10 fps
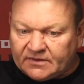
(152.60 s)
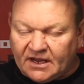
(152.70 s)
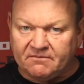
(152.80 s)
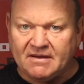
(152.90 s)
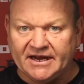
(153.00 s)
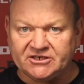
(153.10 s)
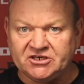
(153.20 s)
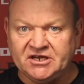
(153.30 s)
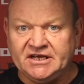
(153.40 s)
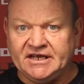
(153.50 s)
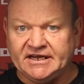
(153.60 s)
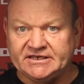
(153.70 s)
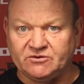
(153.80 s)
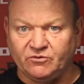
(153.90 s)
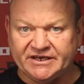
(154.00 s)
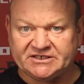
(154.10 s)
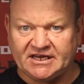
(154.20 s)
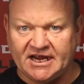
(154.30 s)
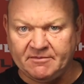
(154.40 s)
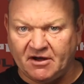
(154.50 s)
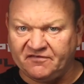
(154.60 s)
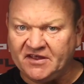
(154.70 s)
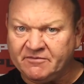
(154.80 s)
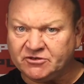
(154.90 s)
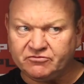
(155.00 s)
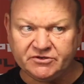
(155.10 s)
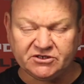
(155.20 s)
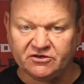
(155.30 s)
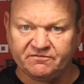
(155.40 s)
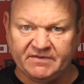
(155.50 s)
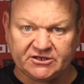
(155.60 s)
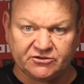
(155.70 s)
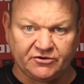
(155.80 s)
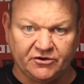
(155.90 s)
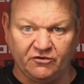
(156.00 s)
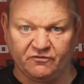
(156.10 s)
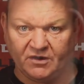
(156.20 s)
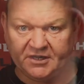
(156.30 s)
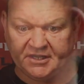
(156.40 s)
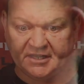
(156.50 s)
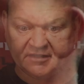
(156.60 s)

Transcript: a match at West Ham. I think it was a reserve match or a youth, one or the